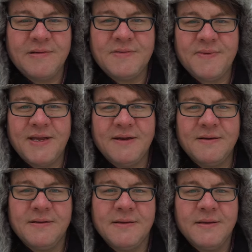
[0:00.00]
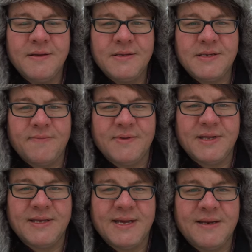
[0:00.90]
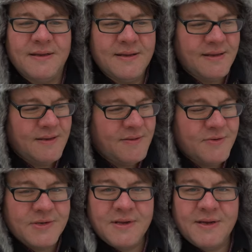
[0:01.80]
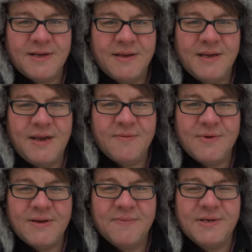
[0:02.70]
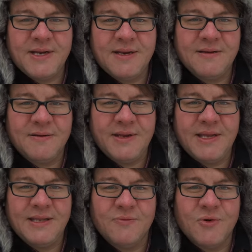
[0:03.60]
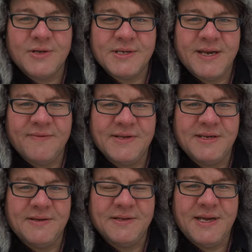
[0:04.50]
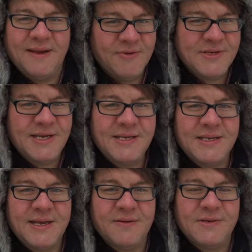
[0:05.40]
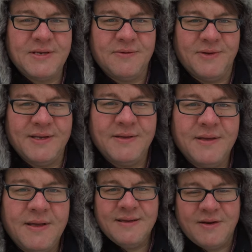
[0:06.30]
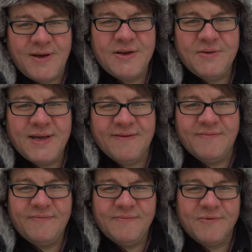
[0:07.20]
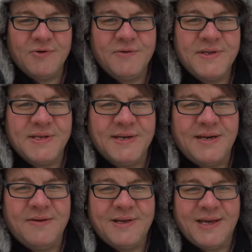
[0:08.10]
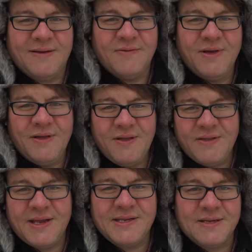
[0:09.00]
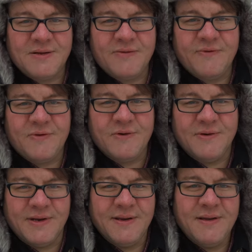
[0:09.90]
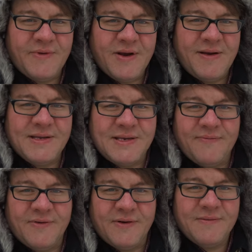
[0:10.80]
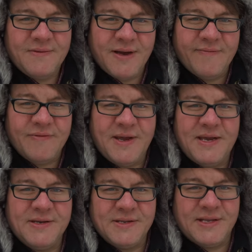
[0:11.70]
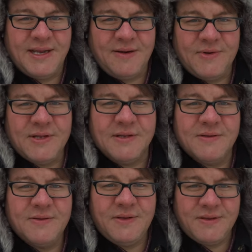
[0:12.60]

house painter, something like that. There's not any one particular thing that works every single time. There's ins and outs to it. You know, I do have rules and I do have things I look for and various different confirmations that I will